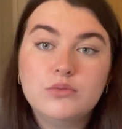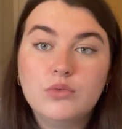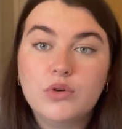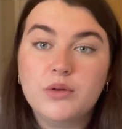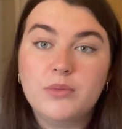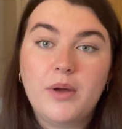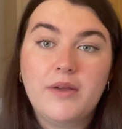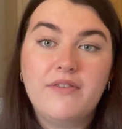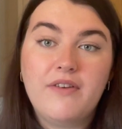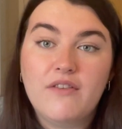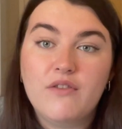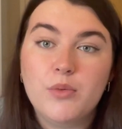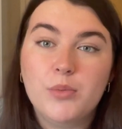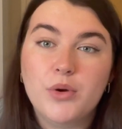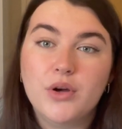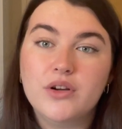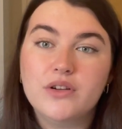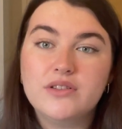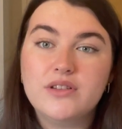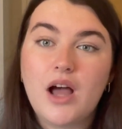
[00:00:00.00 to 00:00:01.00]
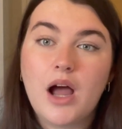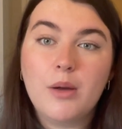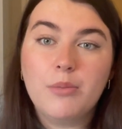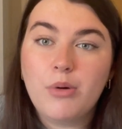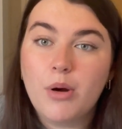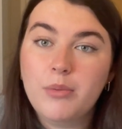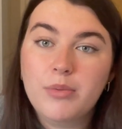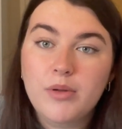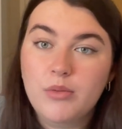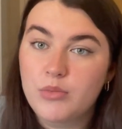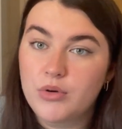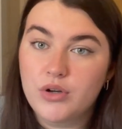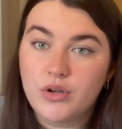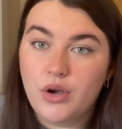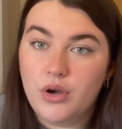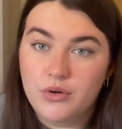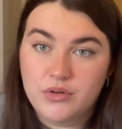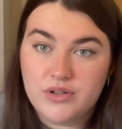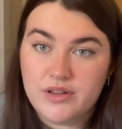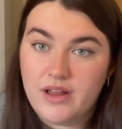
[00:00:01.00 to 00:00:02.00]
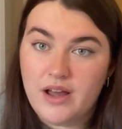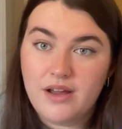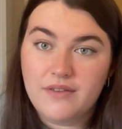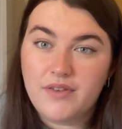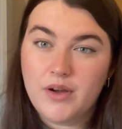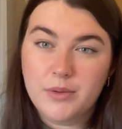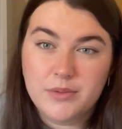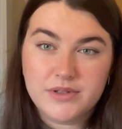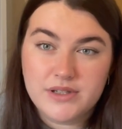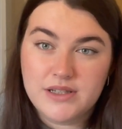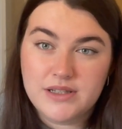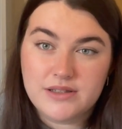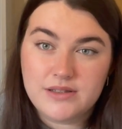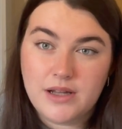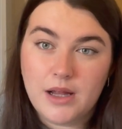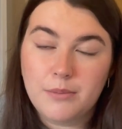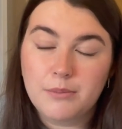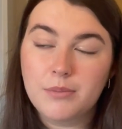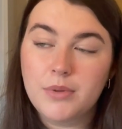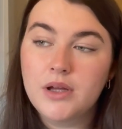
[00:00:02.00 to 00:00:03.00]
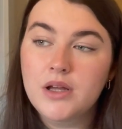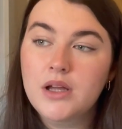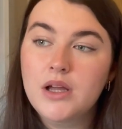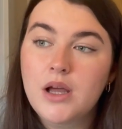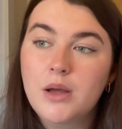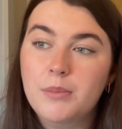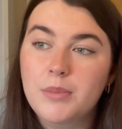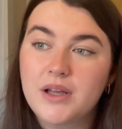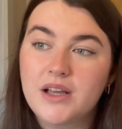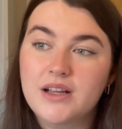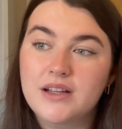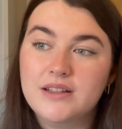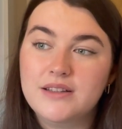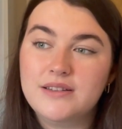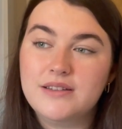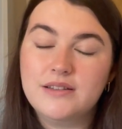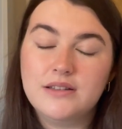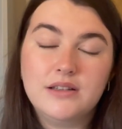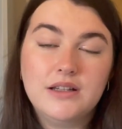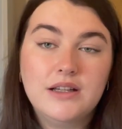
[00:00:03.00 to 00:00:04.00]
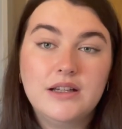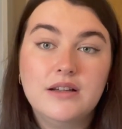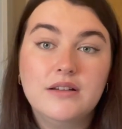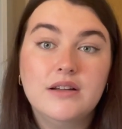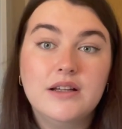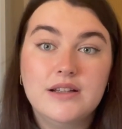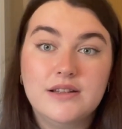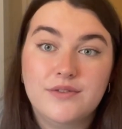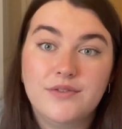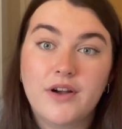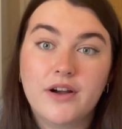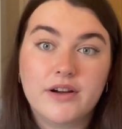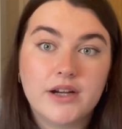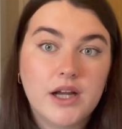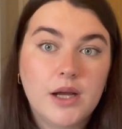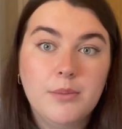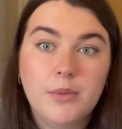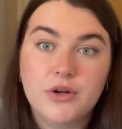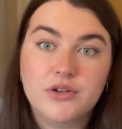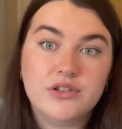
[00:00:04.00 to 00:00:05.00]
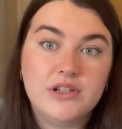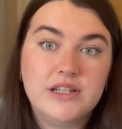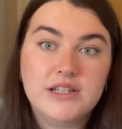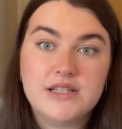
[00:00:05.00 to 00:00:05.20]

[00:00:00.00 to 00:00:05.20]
one of my favourite books. I probably wouldn't go to that if I was in a slump because it's very emotionally